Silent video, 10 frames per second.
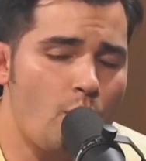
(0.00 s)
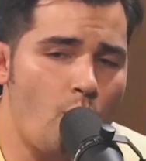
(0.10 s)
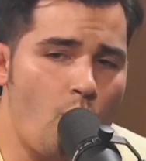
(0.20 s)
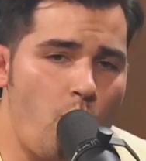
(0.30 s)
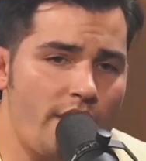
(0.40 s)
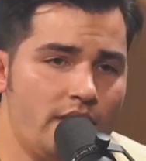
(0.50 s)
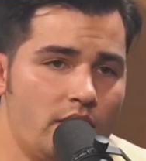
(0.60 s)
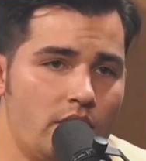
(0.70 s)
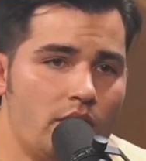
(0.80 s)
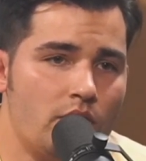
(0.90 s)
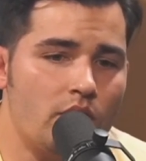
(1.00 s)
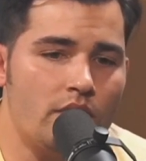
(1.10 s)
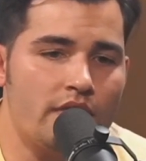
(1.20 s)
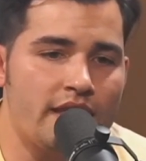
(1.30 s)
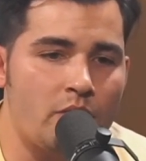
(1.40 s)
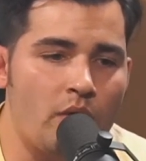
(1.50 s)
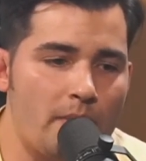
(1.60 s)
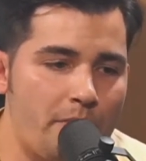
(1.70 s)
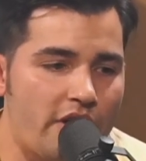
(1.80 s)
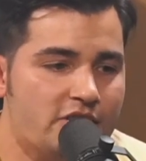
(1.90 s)
what like
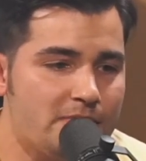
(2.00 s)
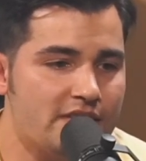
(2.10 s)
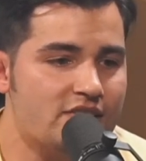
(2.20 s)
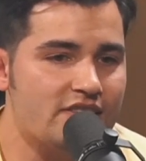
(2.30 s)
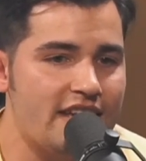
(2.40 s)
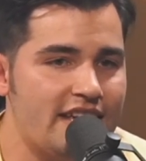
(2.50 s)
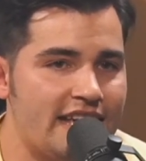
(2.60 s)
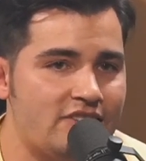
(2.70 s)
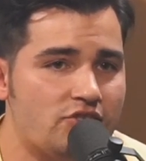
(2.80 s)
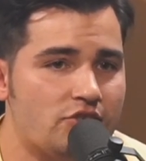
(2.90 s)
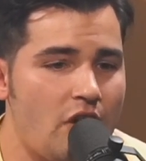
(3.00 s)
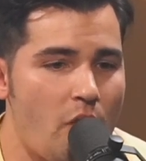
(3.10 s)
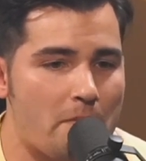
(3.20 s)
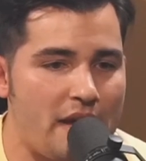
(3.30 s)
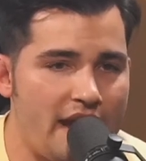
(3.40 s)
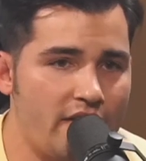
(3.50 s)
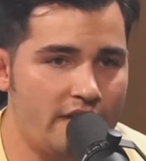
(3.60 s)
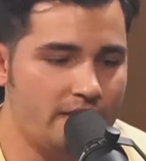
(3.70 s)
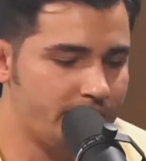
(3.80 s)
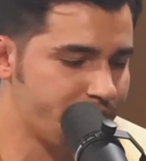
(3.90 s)
what bugs me is like it's so apparent. What
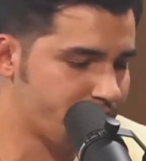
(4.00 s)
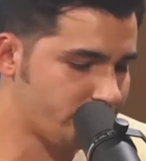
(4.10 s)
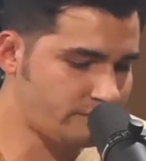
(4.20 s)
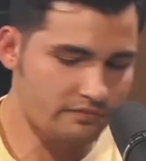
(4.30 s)
bugs me is